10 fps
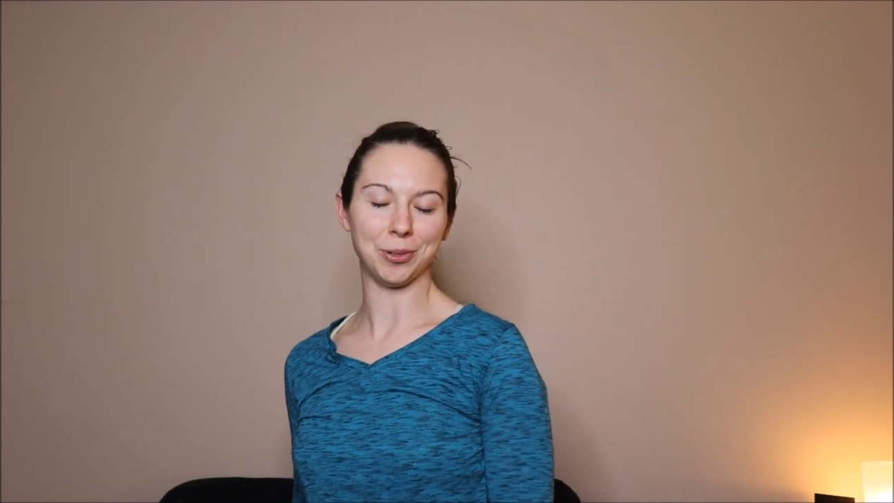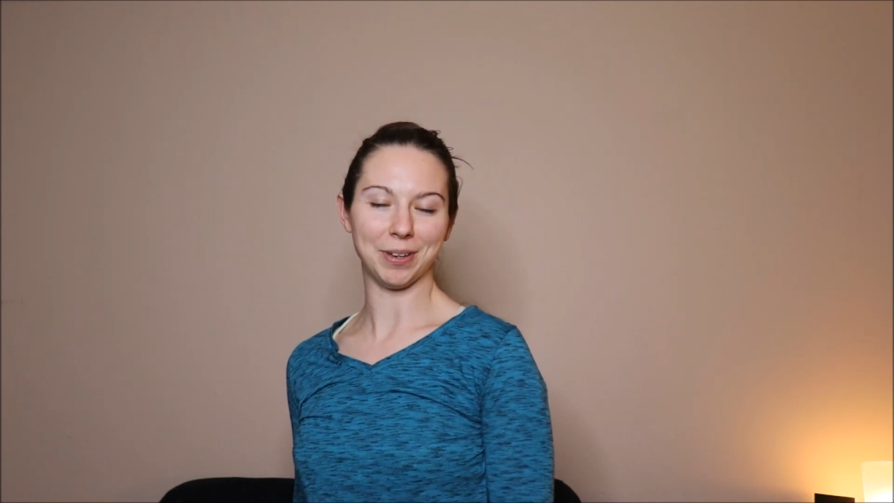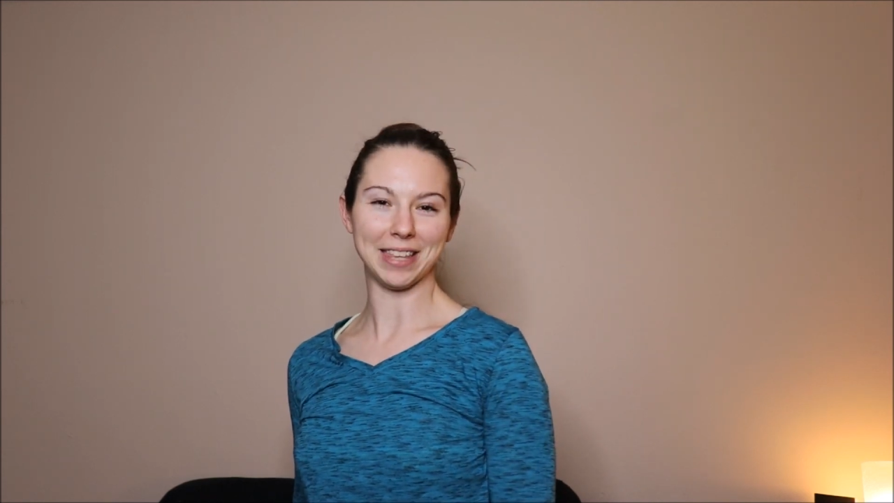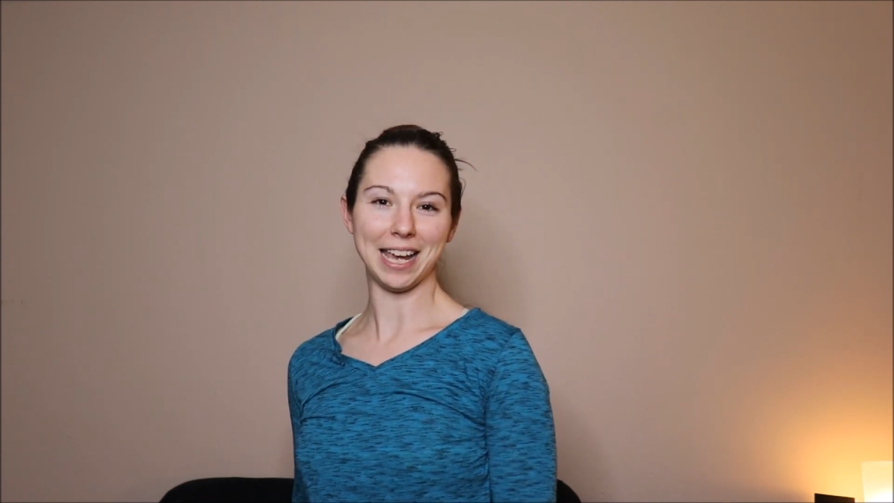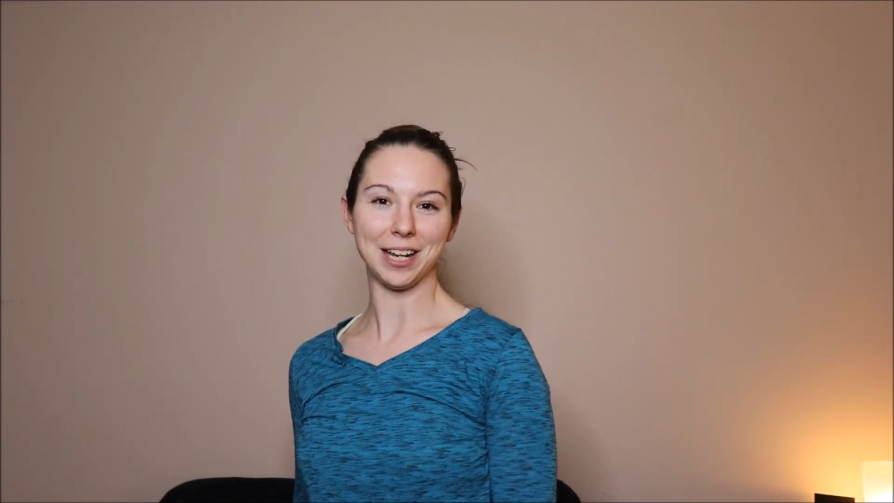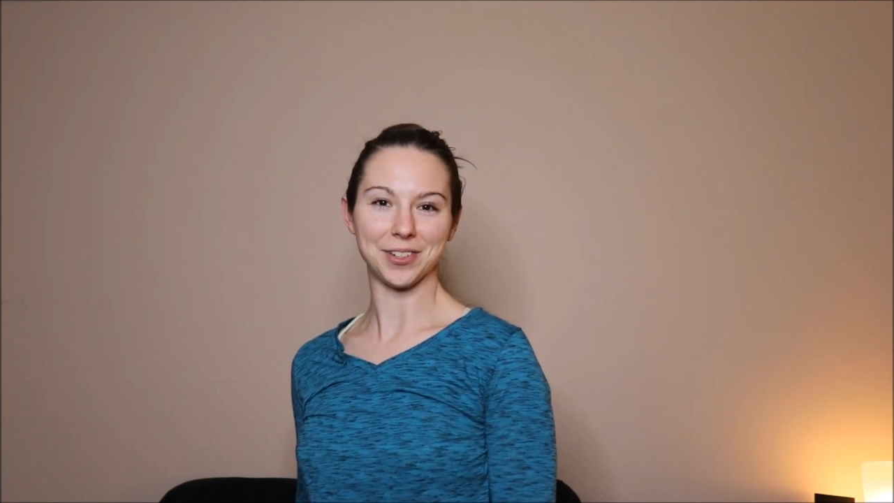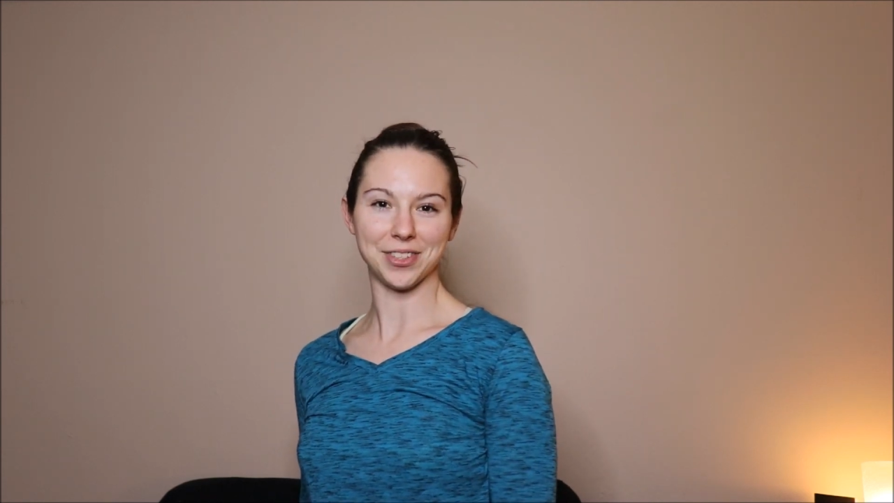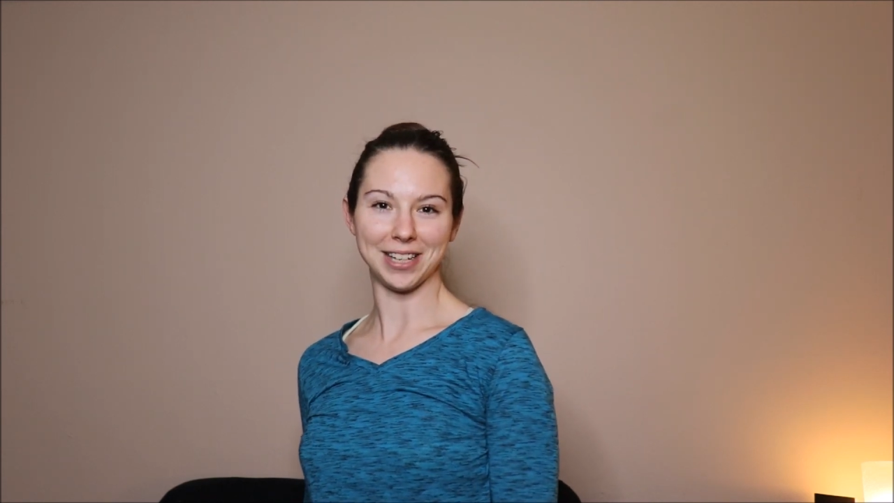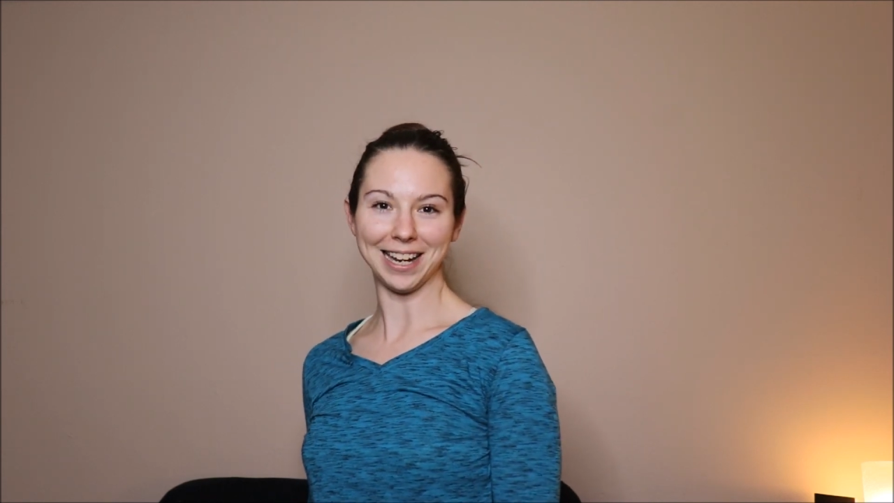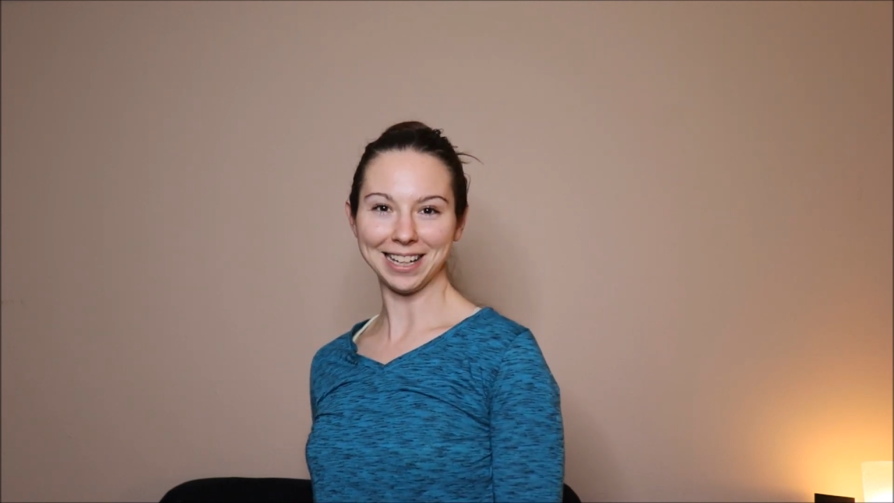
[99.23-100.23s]
it with a hair
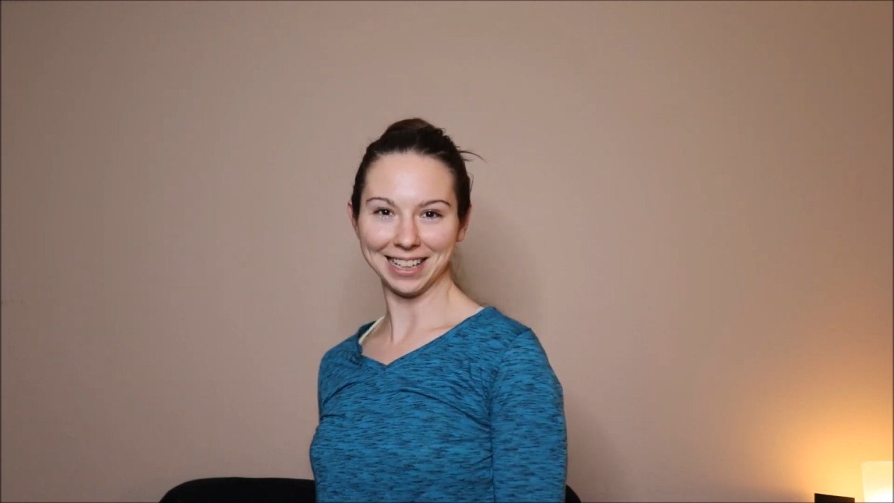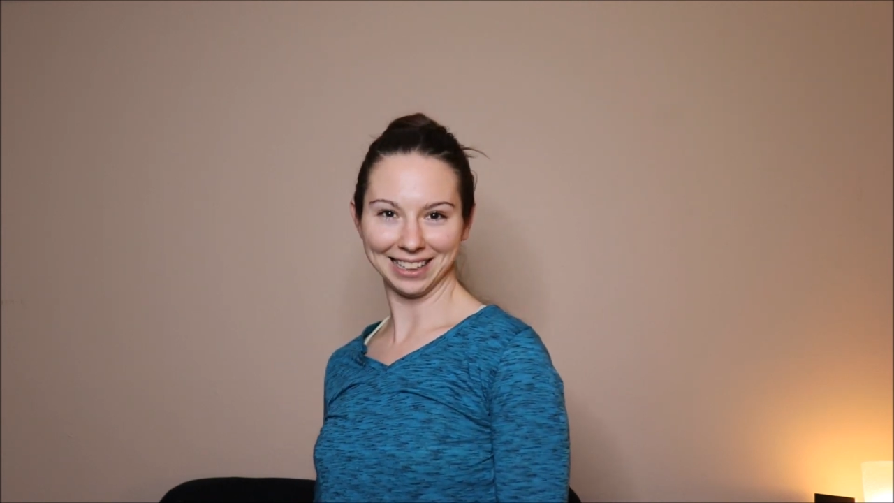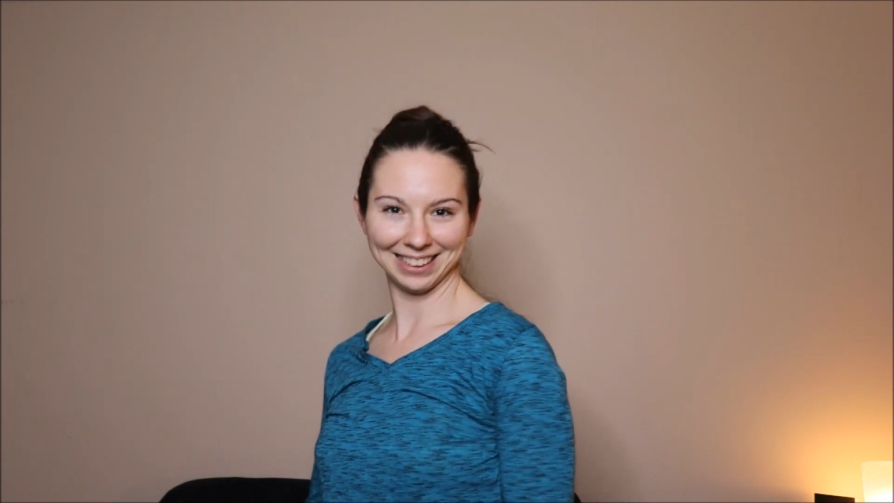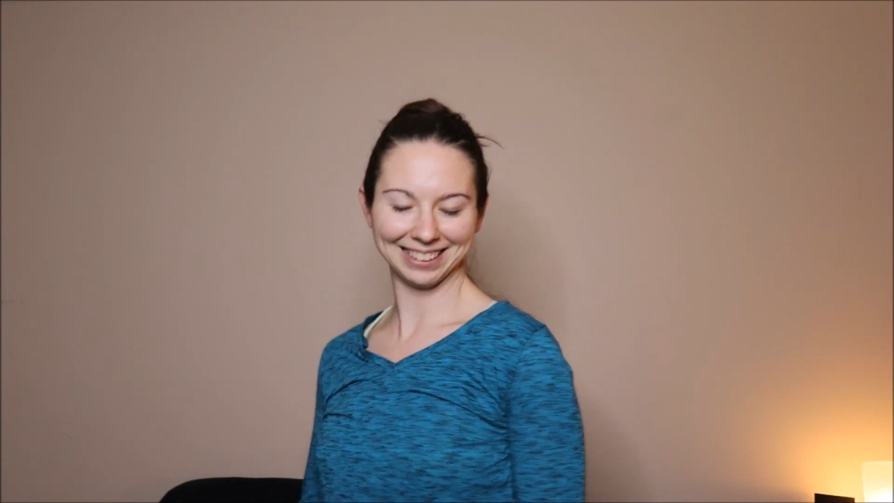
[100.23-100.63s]
stick.